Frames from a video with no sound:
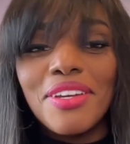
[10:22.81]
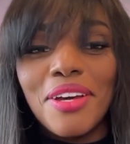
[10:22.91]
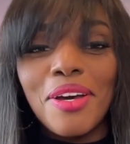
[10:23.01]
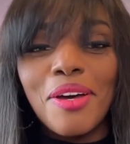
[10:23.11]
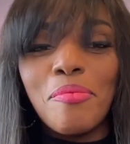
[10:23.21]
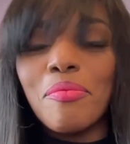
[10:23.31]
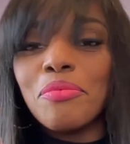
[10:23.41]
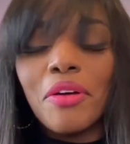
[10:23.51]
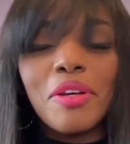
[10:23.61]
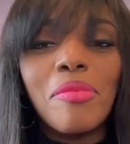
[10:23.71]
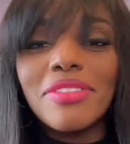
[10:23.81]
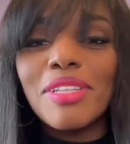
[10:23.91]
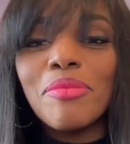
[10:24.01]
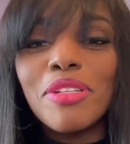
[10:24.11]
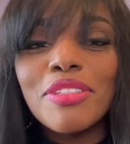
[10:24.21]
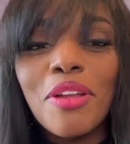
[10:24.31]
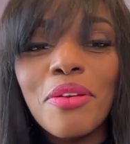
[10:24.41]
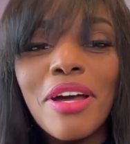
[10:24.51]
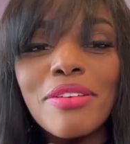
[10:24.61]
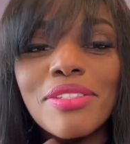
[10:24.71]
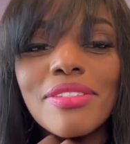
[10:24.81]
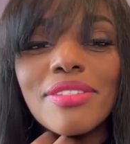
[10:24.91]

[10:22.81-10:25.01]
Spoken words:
Talking about $10 million houses,